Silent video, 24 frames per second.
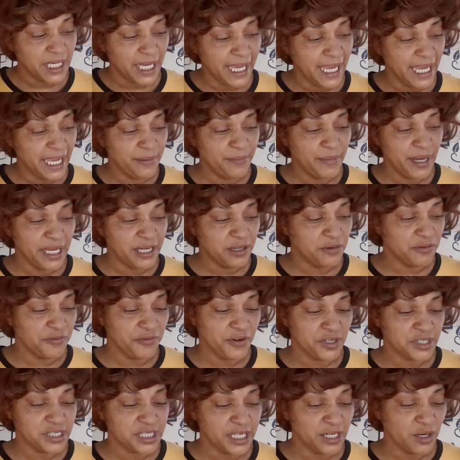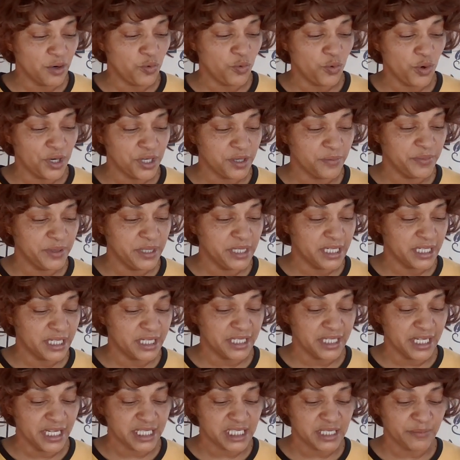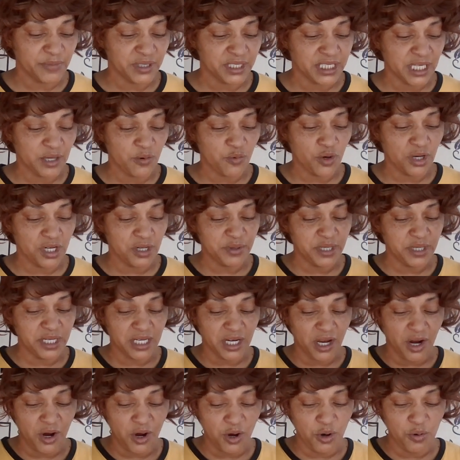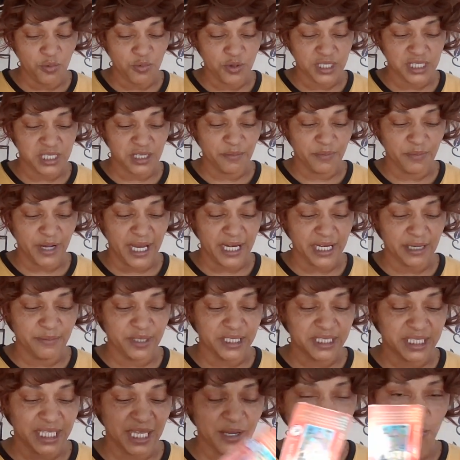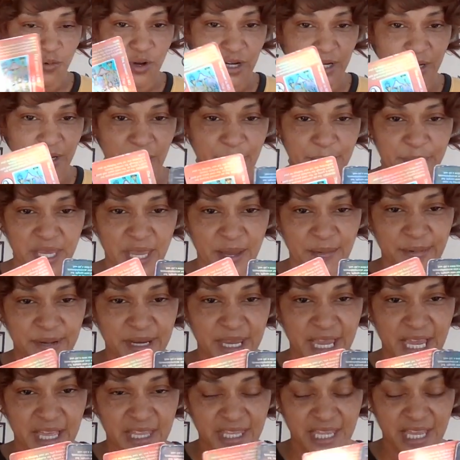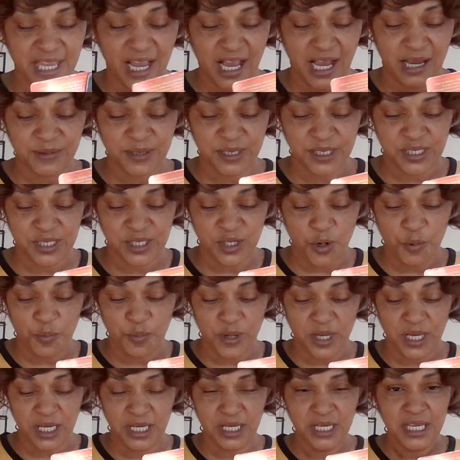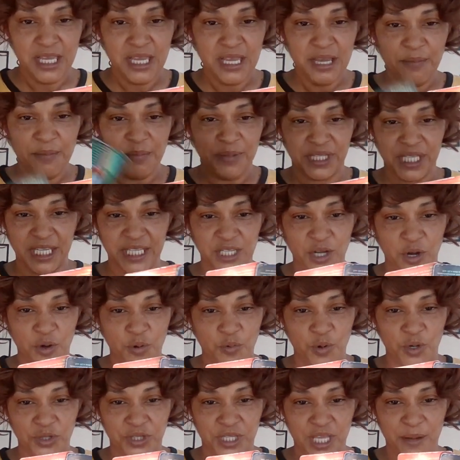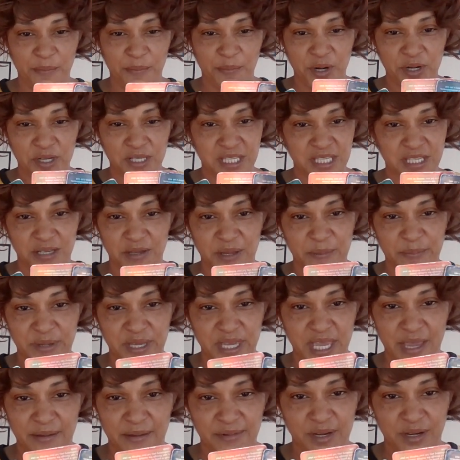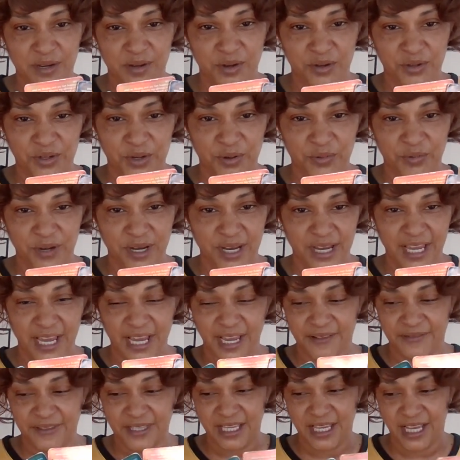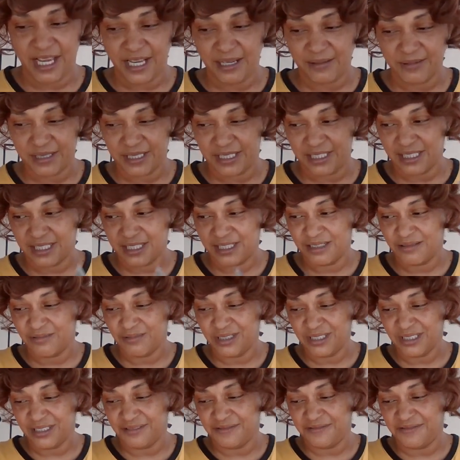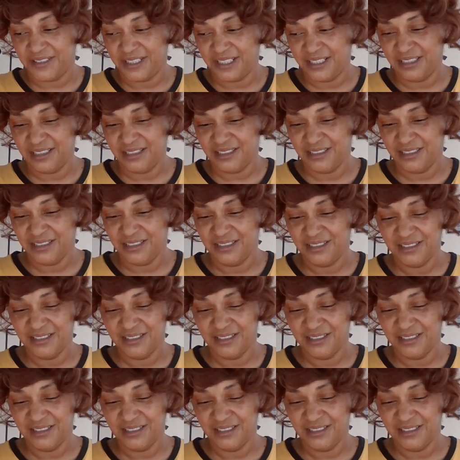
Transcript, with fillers: The hangman, in reverse, they don't want to be in a connection, but they want to be in a home with somebody, but they want to be able to have their options open, but they don't want that person to be able to go nowhere and have their options. What the fuck?